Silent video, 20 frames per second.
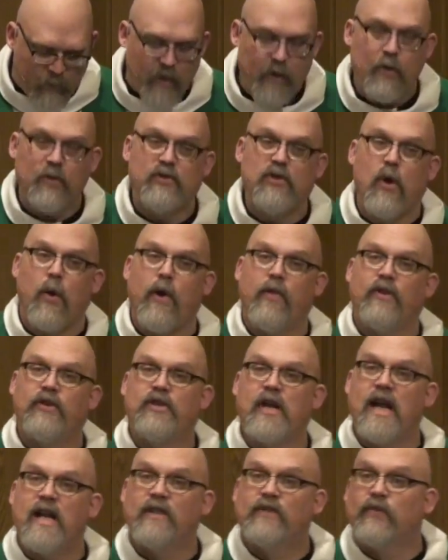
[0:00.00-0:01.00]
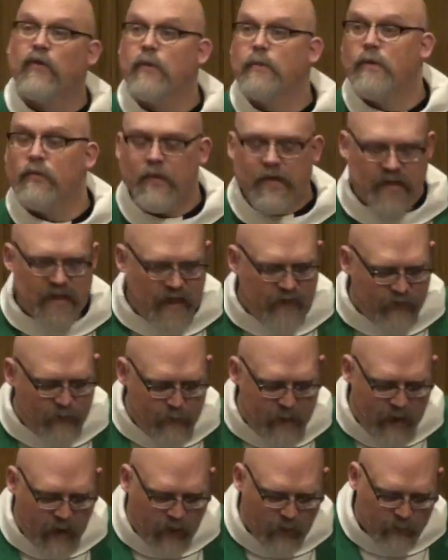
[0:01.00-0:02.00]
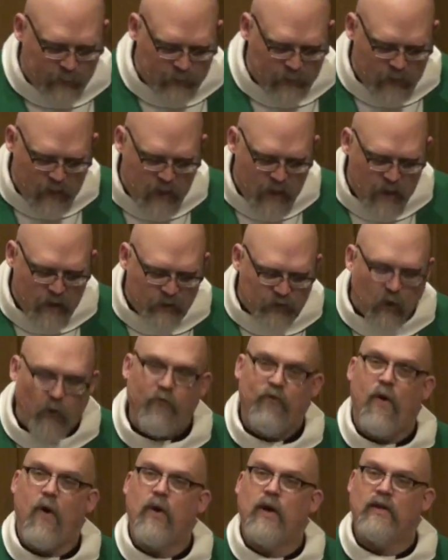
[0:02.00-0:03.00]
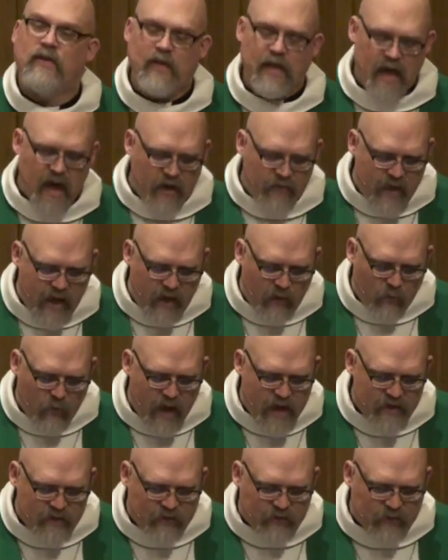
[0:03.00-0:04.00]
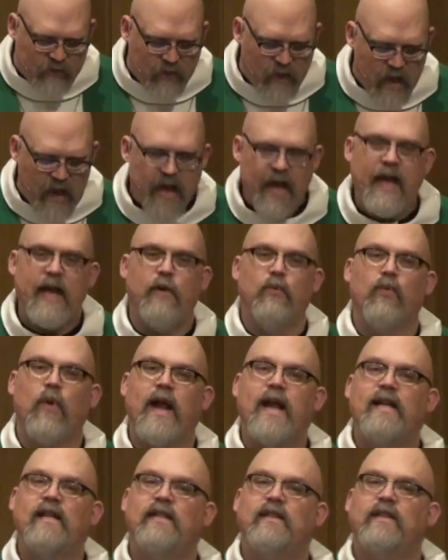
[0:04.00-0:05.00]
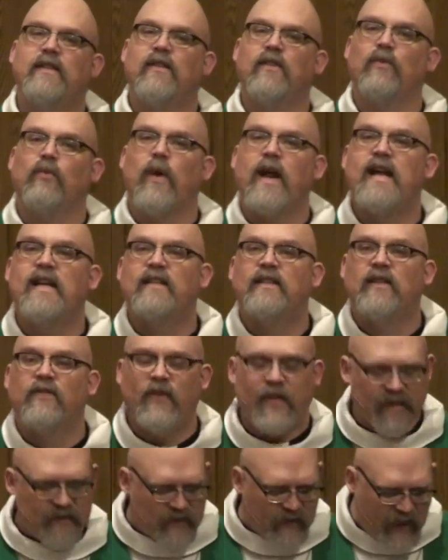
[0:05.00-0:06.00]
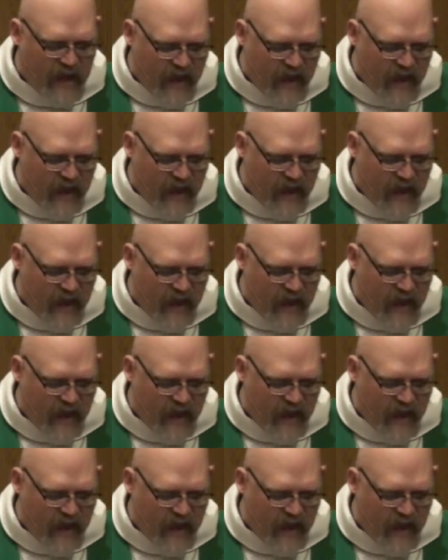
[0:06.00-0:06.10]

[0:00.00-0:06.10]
But there was no other chance for him to receive a medal. So focusing on that race, he raced the race of his